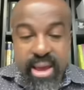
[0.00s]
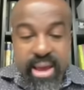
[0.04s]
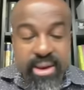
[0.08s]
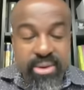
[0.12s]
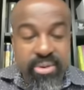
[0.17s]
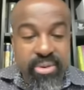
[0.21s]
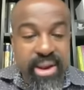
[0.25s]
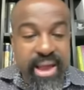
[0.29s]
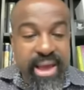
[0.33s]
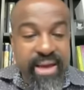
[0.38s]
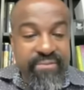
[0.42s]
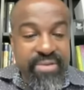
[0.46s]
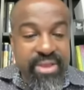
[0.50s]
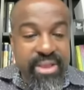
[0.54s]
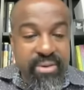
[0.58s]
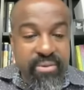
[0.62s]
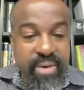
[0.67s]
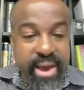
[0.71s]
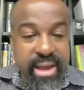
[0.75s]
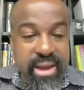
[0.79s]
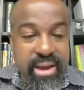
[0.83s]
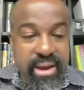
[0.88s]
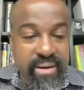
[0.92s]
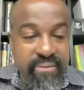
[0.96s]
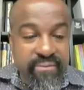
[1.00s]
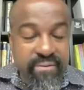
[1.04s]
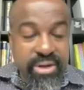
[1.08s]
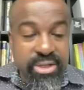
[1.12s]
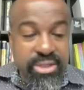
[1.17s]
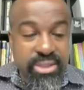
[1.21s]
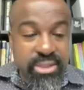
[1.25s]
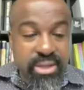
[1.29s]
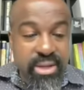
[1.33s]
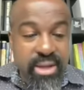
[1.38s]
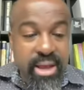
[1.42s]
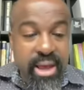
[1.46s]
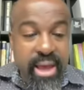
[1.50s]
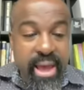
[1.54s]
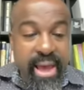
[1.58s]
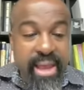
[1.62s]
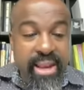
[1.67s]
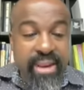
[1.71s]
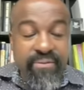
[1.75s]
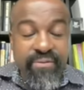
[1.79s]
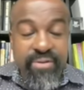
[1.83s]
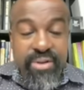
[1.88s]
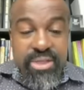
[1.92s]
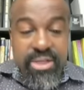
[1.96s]
not having the right coverage. And
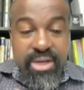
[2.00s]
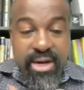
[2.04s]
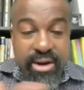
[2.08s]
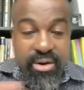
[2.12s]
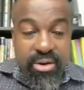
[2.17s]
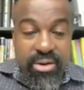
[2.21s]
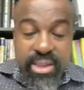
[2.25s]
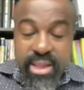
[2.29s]
if you turn on the